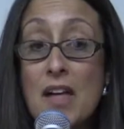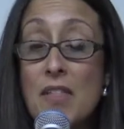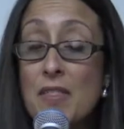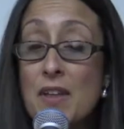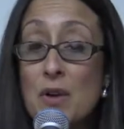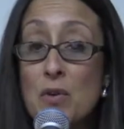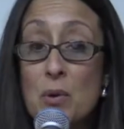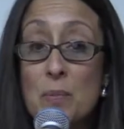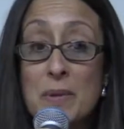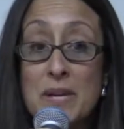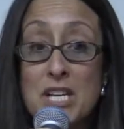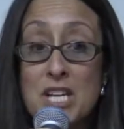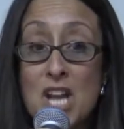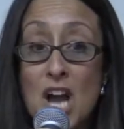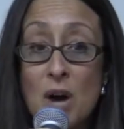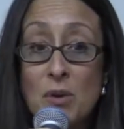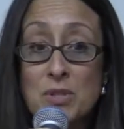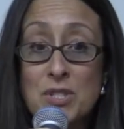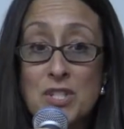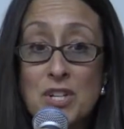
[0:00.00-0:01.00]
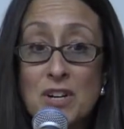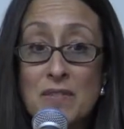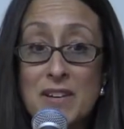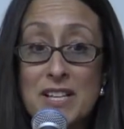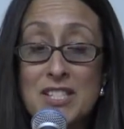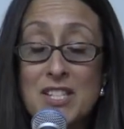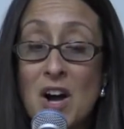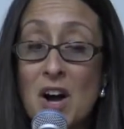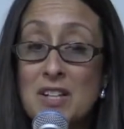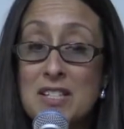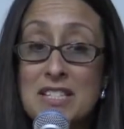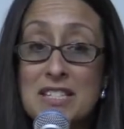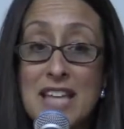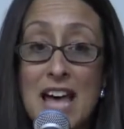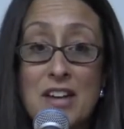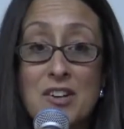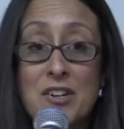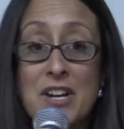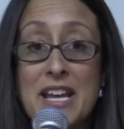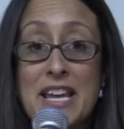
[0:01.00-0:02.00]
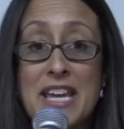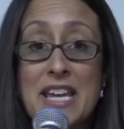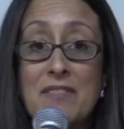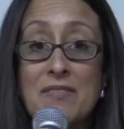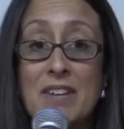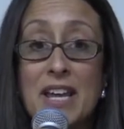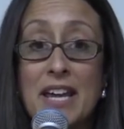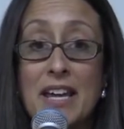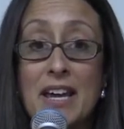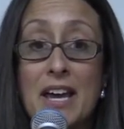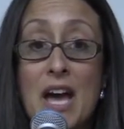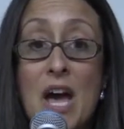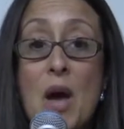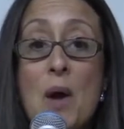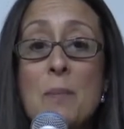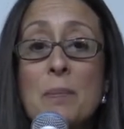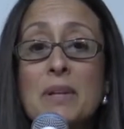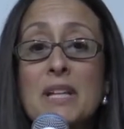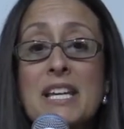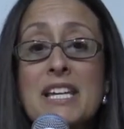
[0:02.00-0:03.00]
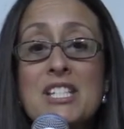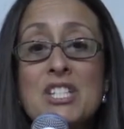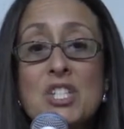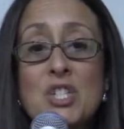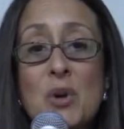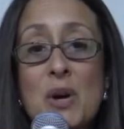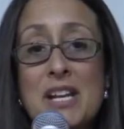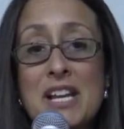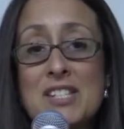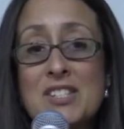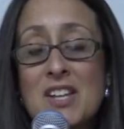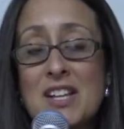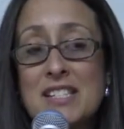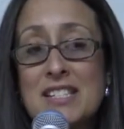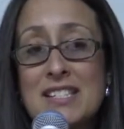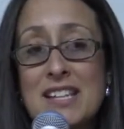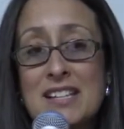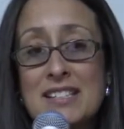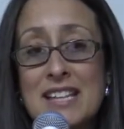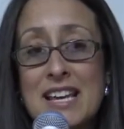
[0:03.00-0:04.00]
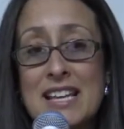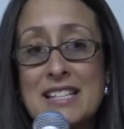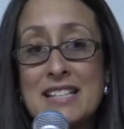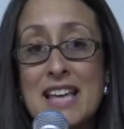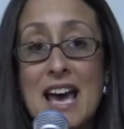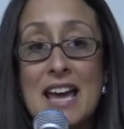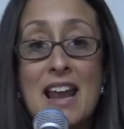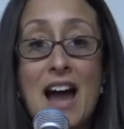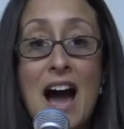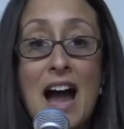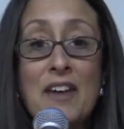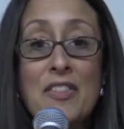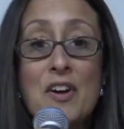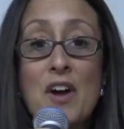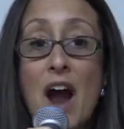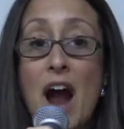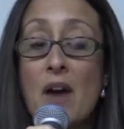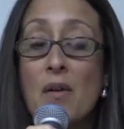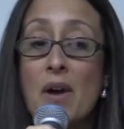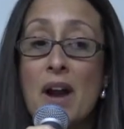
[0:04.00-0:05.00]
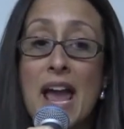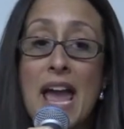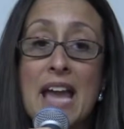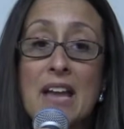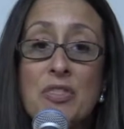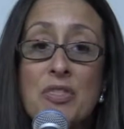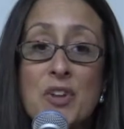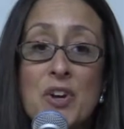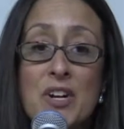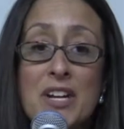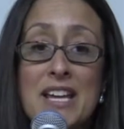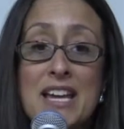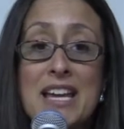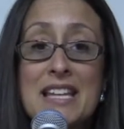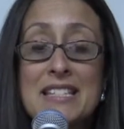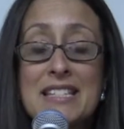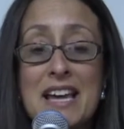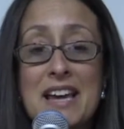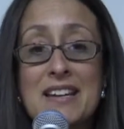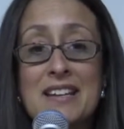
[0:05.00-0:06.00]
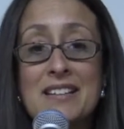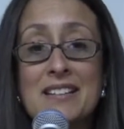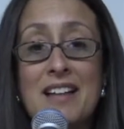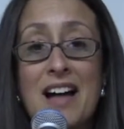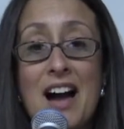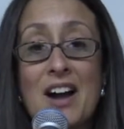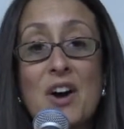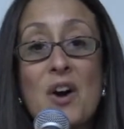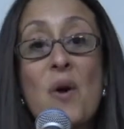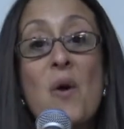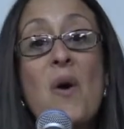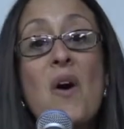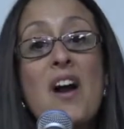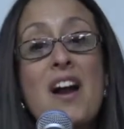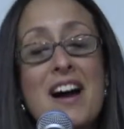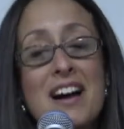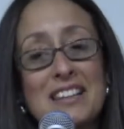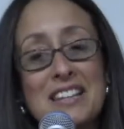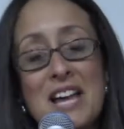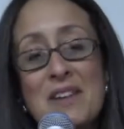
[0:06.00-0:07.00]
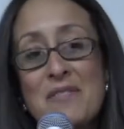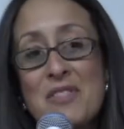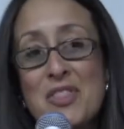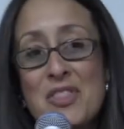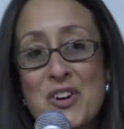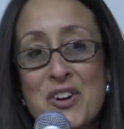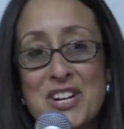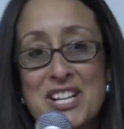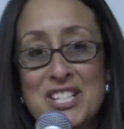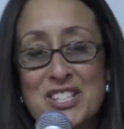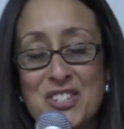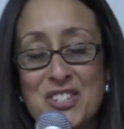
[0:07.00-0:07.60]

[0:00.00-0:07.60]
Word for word: There will be no service on Saturday evening. Please join us on Sundays at either our 8:30, 10 o'clock, or 11:30